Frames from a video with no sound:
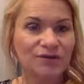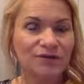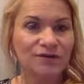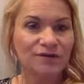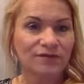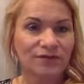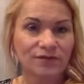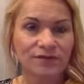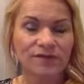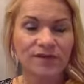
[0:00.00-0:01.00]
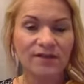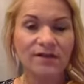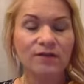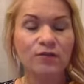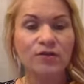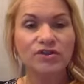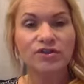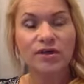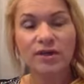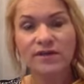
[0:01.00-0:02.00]
you cook foods and
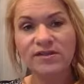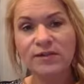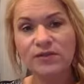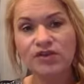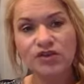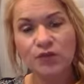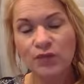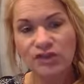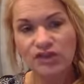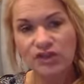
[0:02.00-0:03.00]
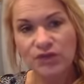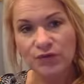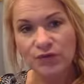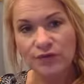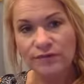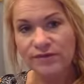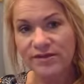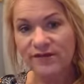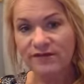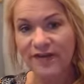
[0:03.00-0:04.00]
the temperature at which you
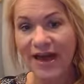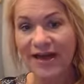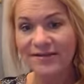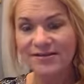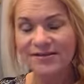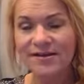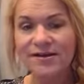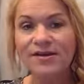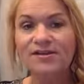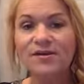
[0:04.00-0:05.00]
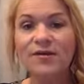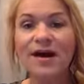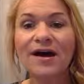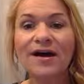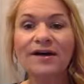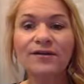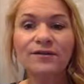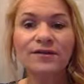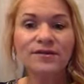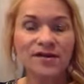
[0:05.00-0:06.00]
use fats. So the
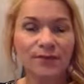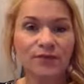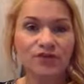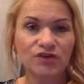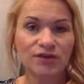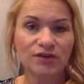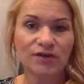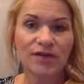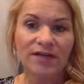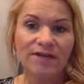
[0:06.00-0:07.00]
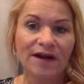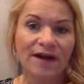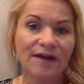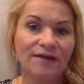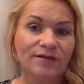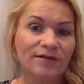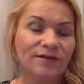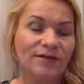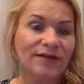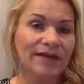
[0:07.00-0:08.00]
higher the temperature, the
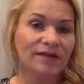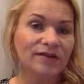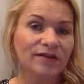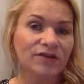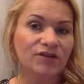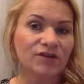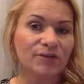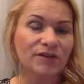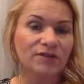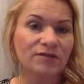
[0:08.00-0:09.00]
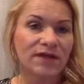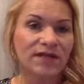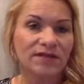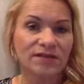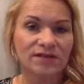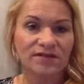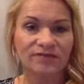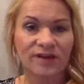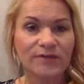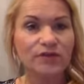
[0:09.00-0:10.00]
higher the likelihood that you're going to be creating these
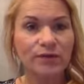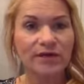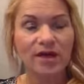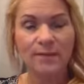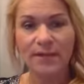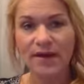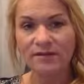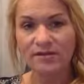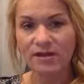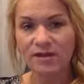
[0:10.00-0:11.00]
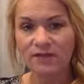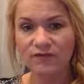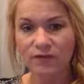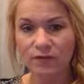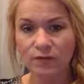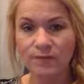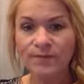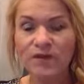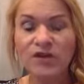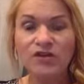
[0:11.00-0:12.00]
inflammatory compounds in the food.
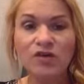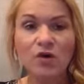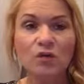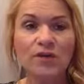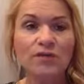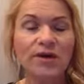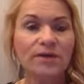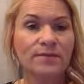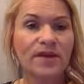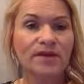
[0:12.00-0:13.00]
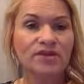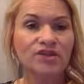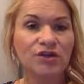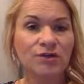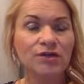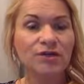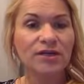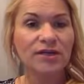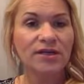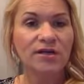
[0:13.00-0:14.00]
So we recommend,
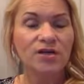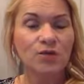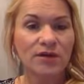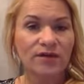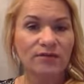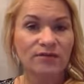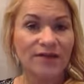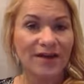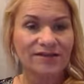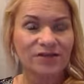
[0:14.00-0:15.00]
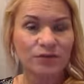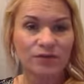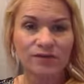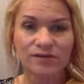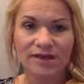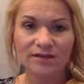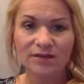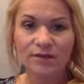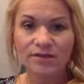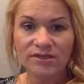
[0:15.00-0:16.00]
cooking with fats and oils at
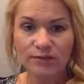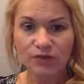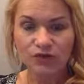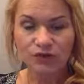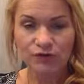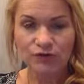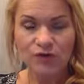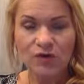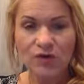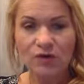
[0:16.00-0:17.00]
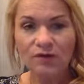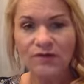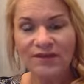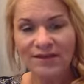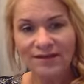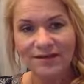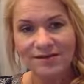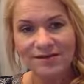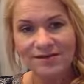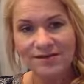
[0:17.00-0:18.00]
lower temperatures, or even getting
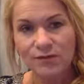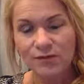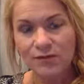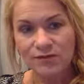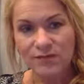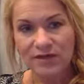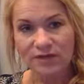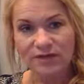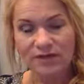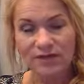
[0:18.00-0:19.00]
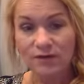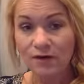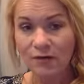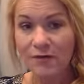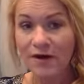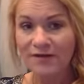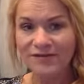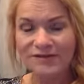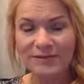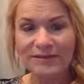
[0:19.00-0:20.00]
into slow cooked meals in a crock pot
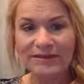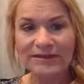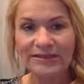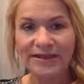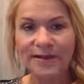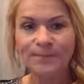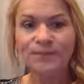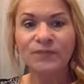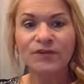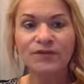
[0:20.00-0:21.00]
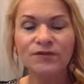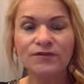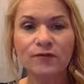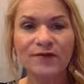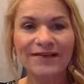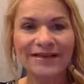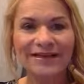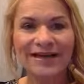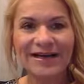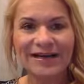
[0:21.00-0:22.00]
or something like that to avoid that
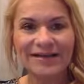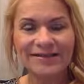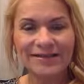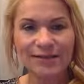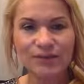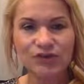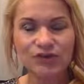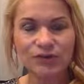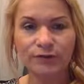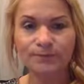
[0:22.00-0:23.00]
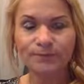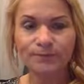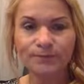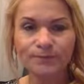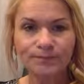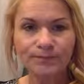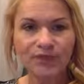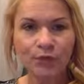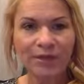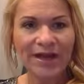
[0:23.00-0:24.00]
high temperature
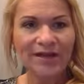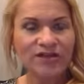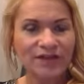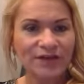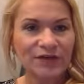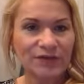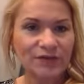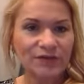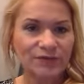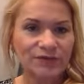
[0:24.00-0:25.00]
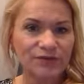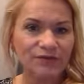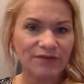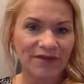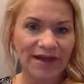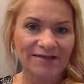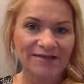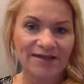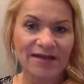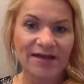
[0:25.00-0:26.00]
reaction that occurs with certain
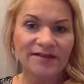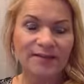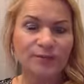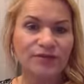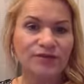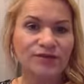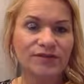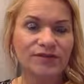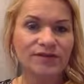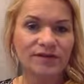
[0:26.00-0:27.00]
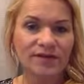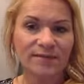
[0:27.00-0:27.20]
fats that produces